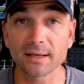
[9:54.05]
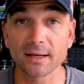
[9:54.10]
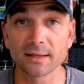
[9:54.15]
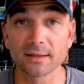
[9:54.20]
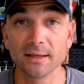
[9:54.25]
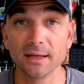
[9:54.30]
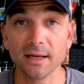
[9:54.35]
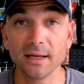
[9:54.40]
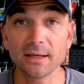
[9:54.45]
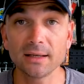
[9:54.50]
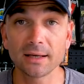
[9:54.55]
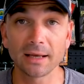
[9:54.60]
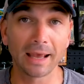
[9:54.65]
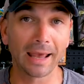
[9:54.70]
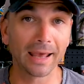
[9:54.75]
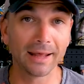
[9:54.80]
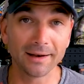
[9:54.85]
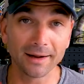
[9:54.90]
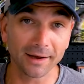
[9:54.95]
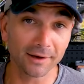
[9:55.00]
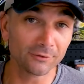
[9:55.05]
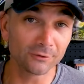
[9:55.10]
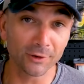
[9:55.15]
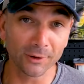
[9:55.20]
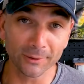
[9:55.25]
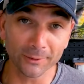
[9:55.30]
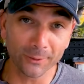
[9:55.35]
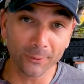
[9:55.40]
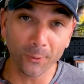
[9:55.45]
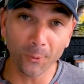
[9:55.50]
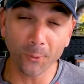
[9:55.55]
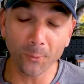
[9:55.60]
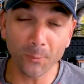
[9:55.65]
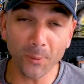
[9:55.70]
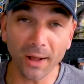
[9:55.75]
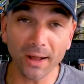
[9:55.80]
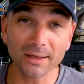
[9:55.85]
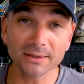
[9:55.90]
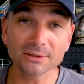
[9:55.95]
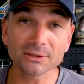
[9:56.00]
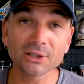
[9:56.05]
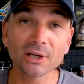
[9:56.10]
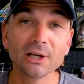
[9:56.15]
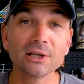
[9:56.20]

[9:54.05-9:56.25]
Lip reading: technique and I've done it a whole bunch,